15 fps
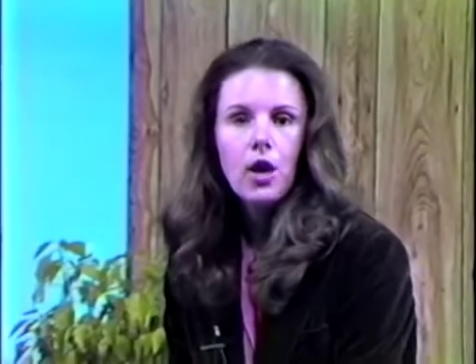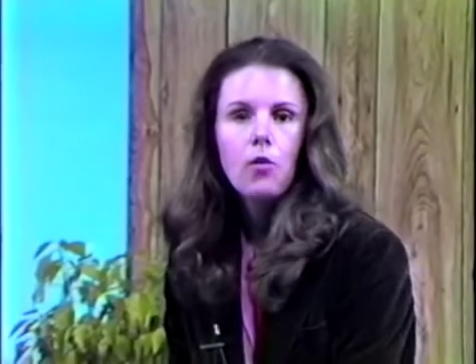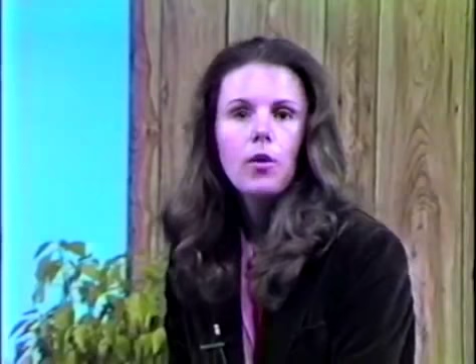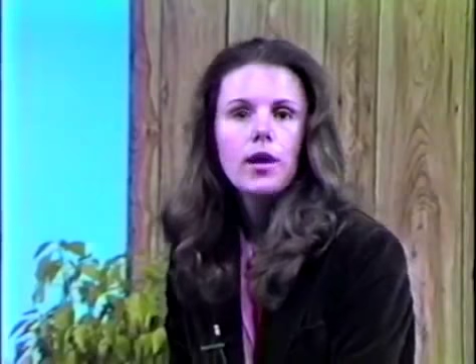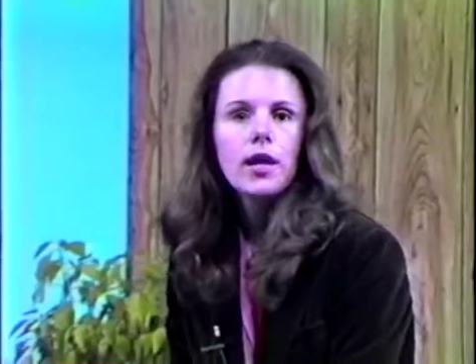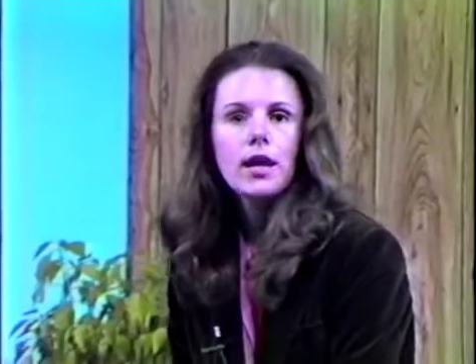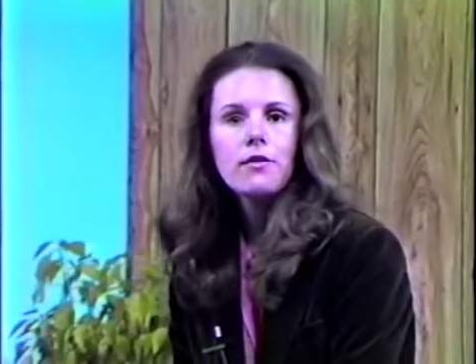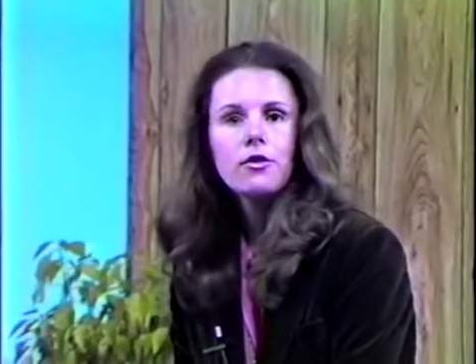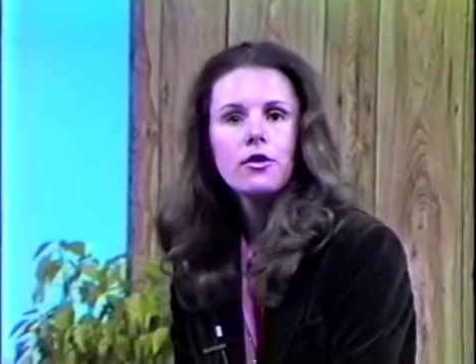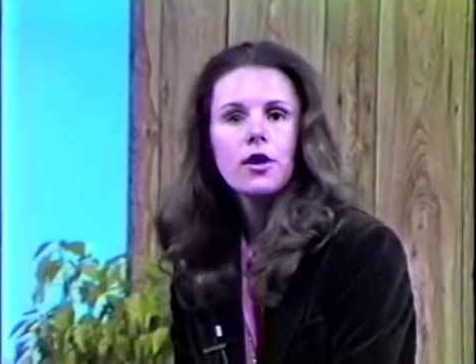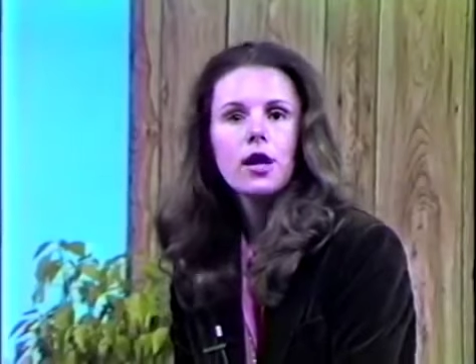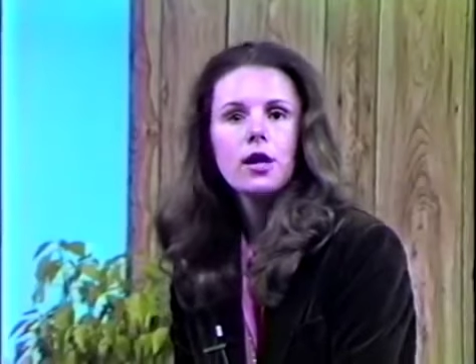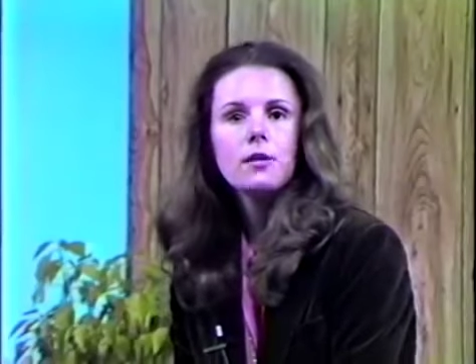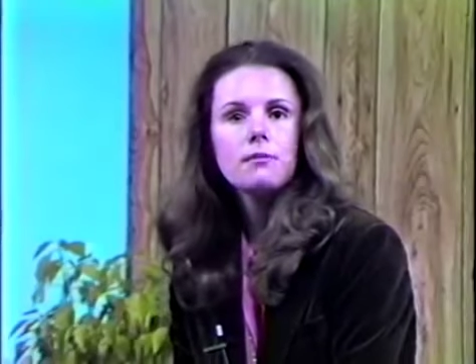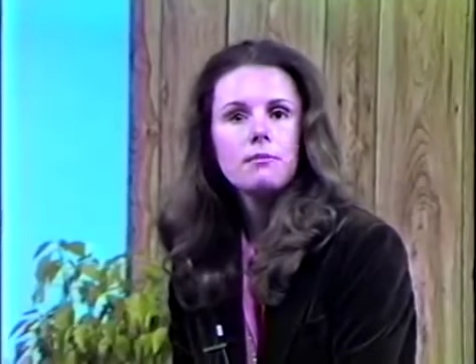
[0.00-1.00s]
Whenever
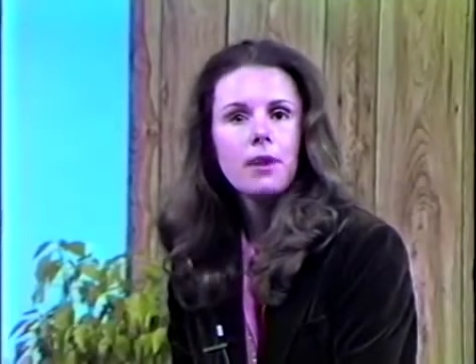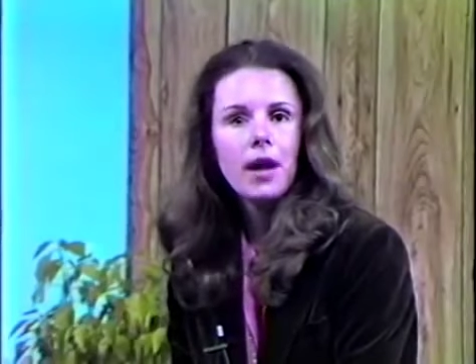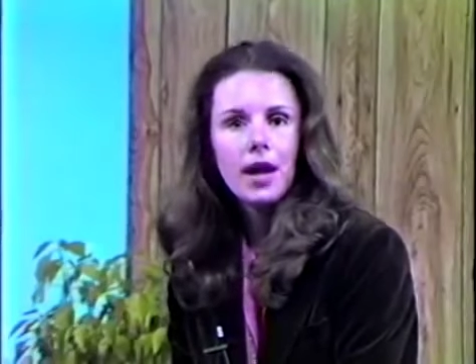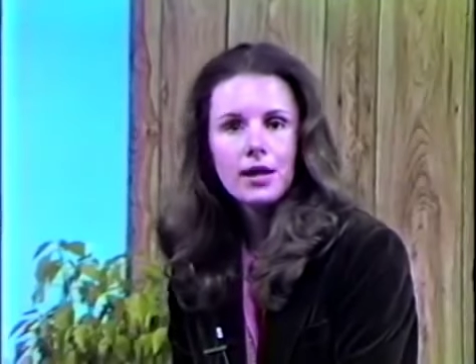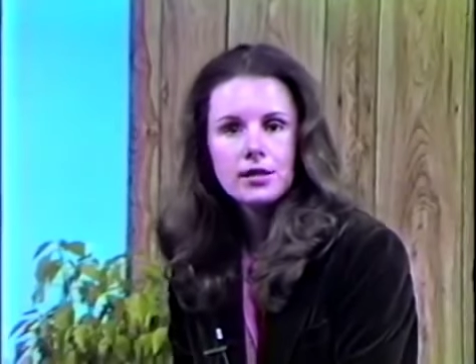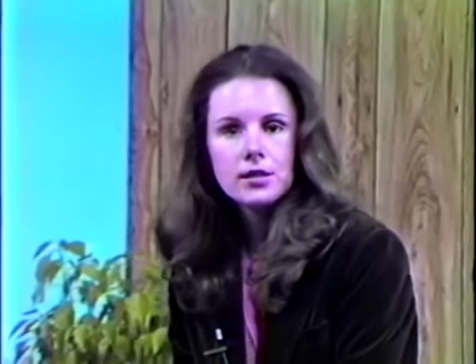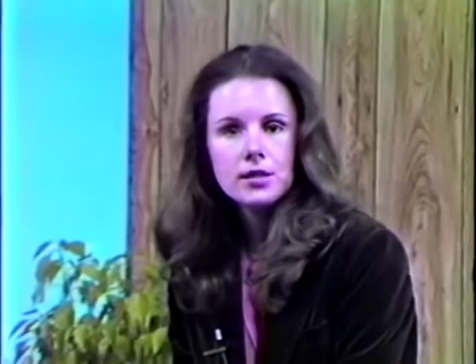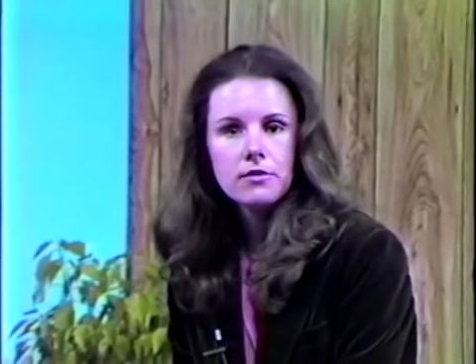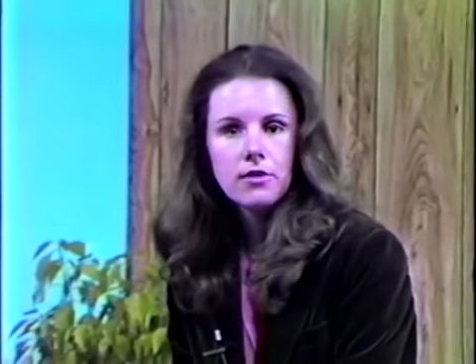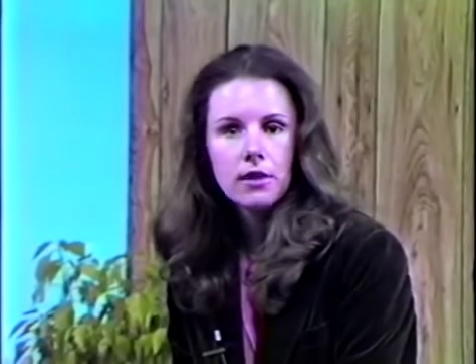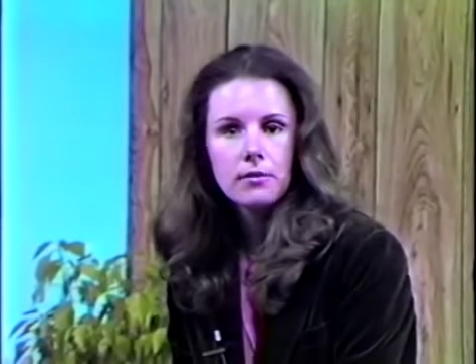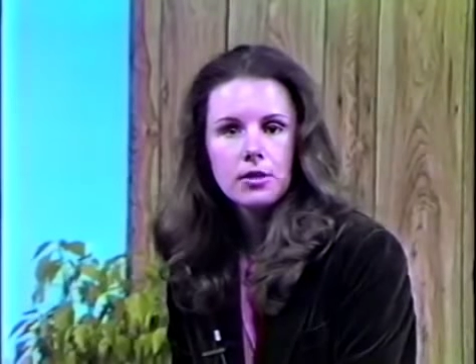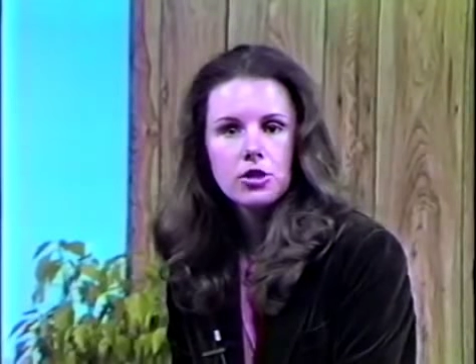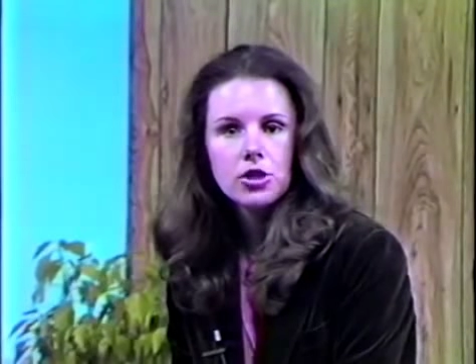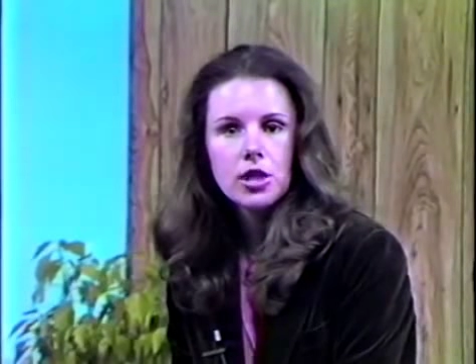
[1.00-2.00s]
a positive
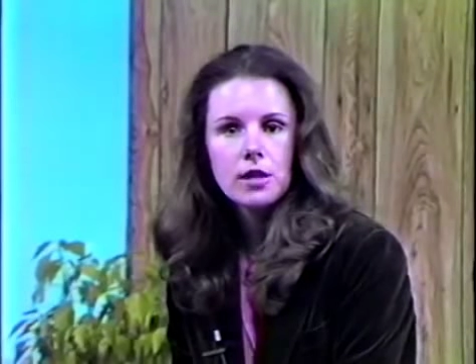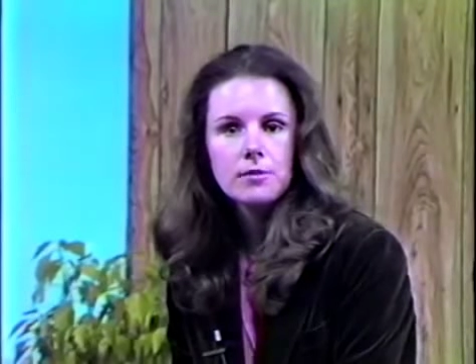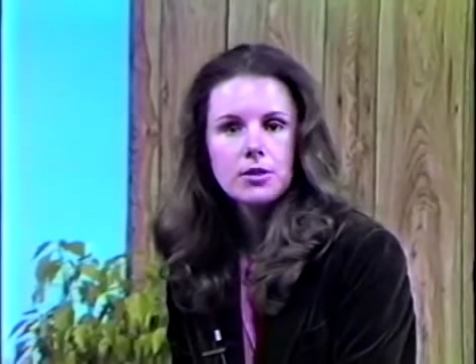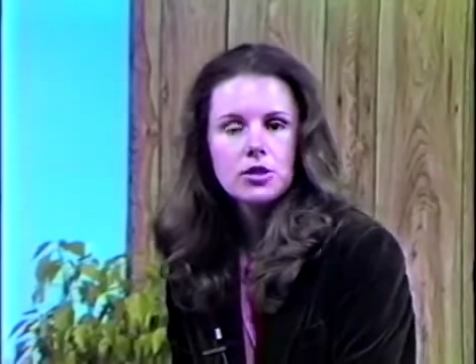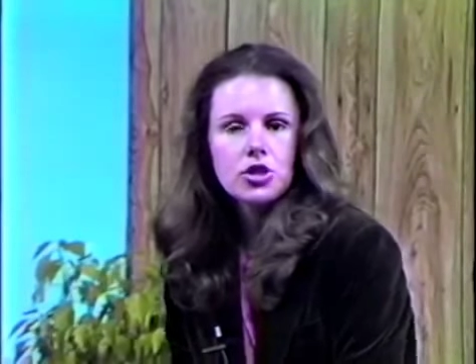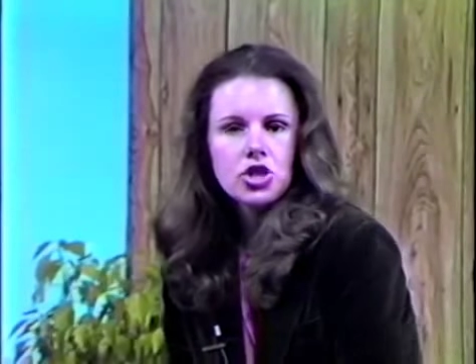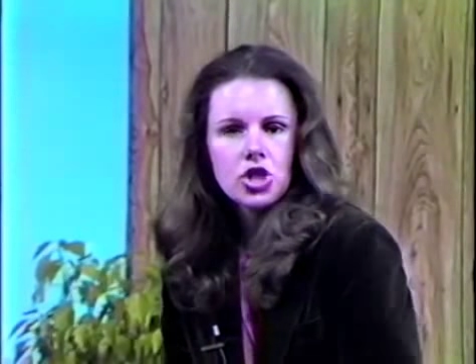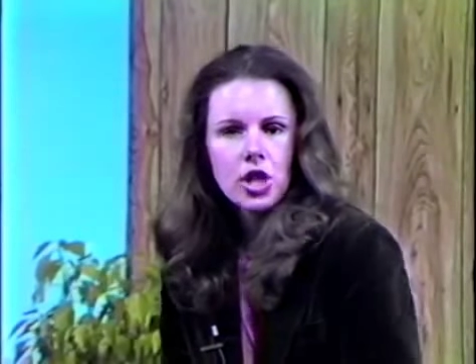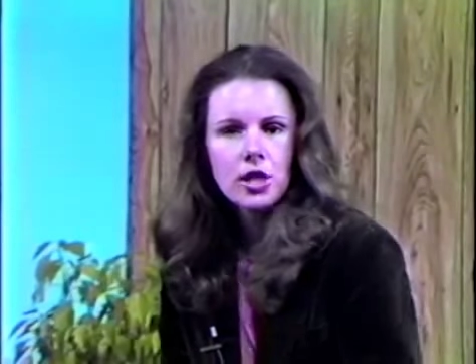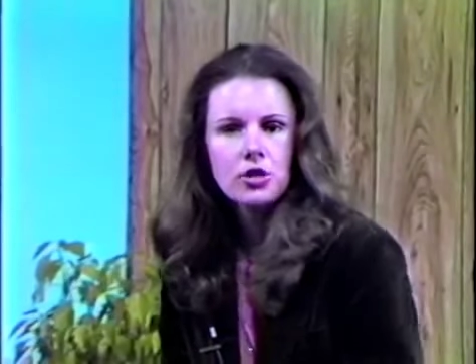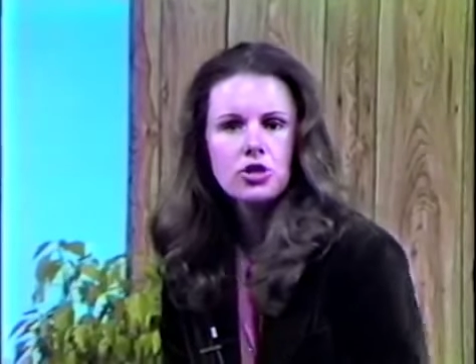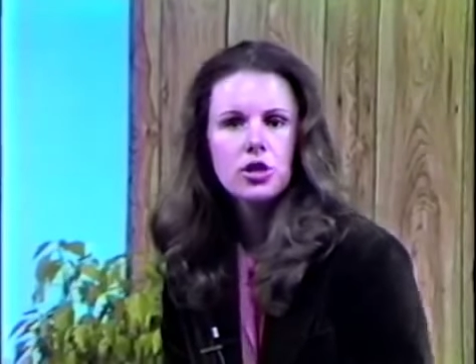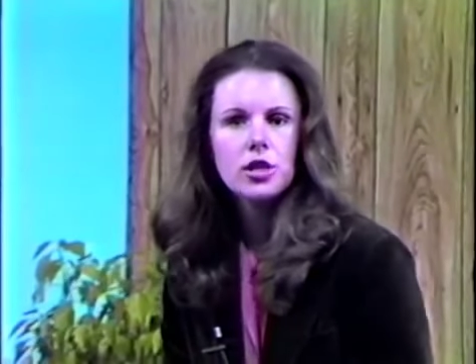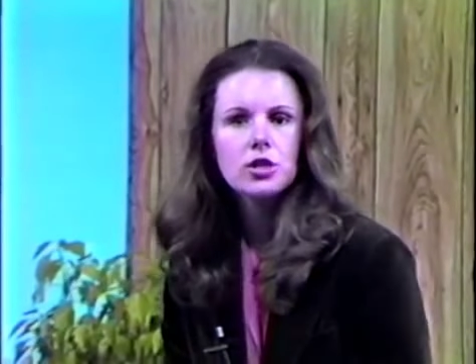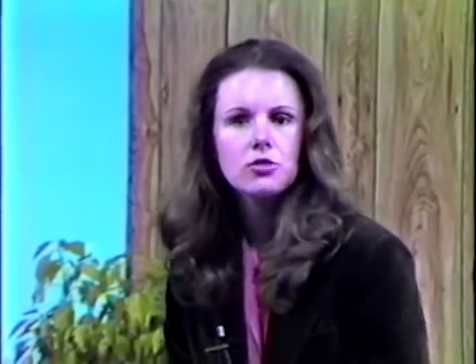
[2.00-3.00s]
image keeps
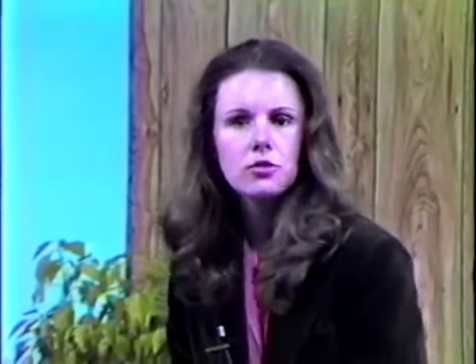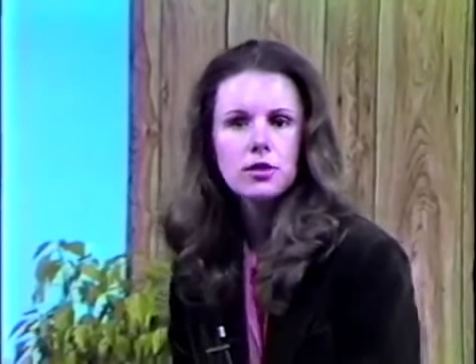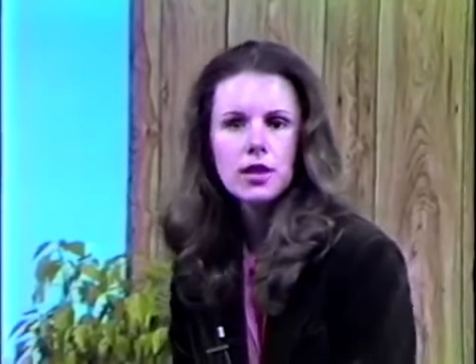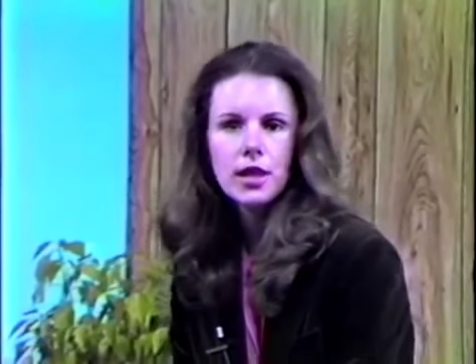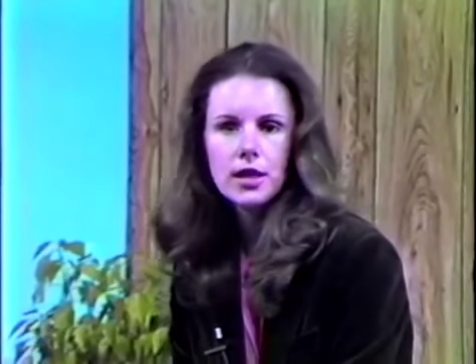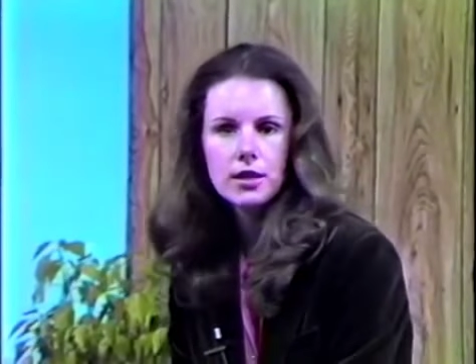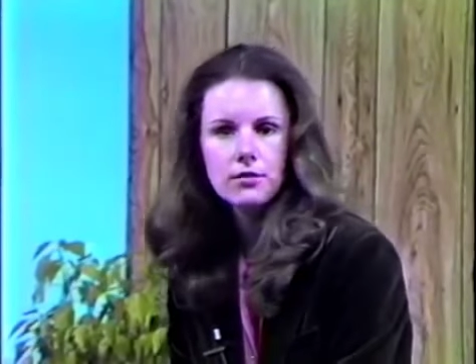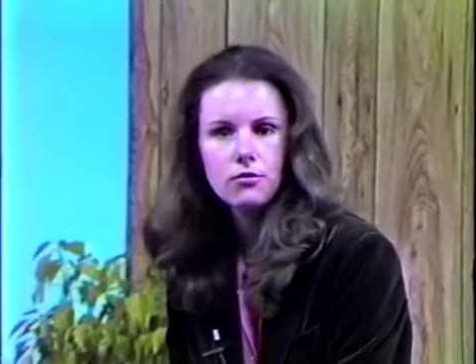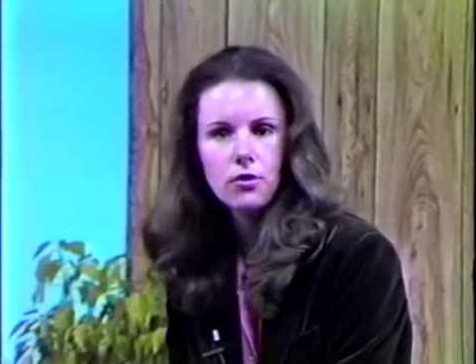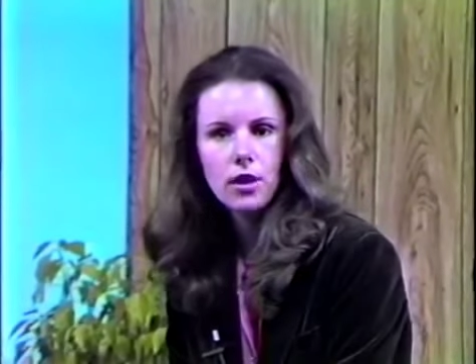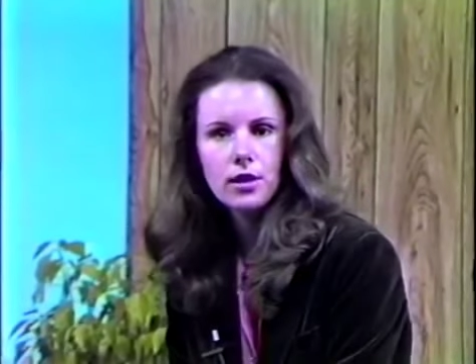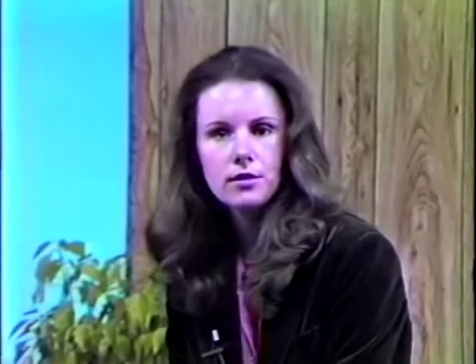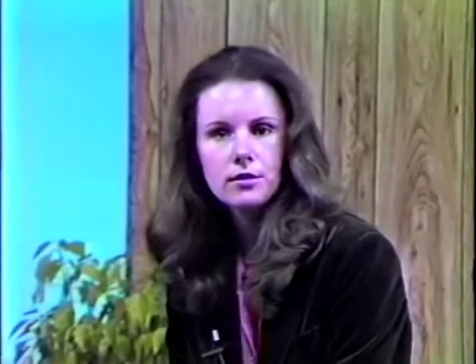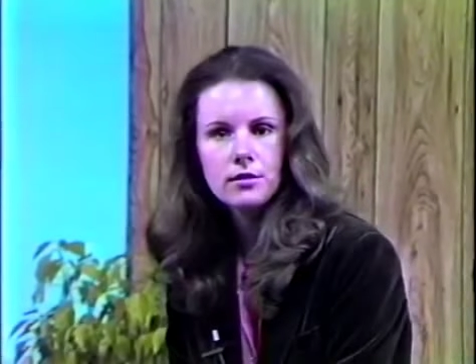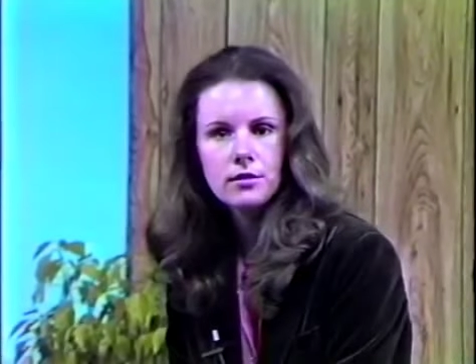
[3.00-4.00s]
changing into a negative
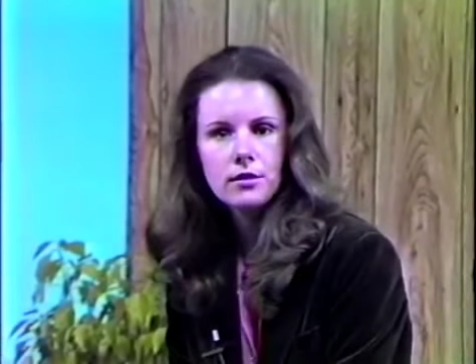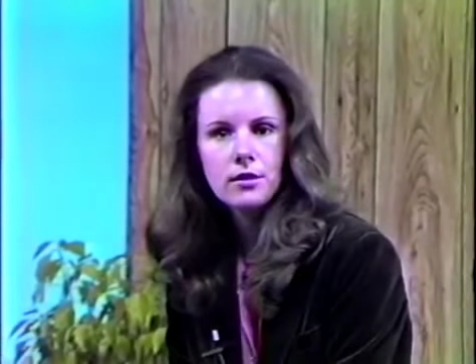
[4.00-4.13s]
one,